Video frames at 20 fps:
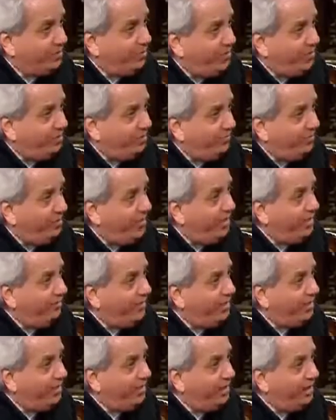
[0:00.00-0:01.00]
someone from
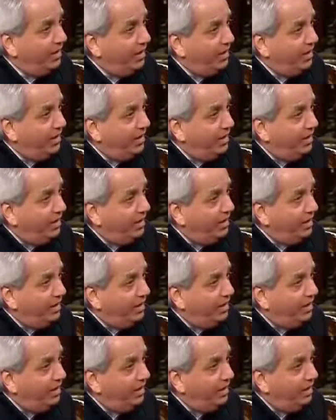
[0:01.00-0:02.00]
having a kidney
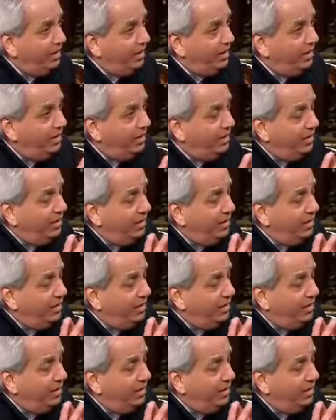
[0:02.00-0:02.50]
transplant.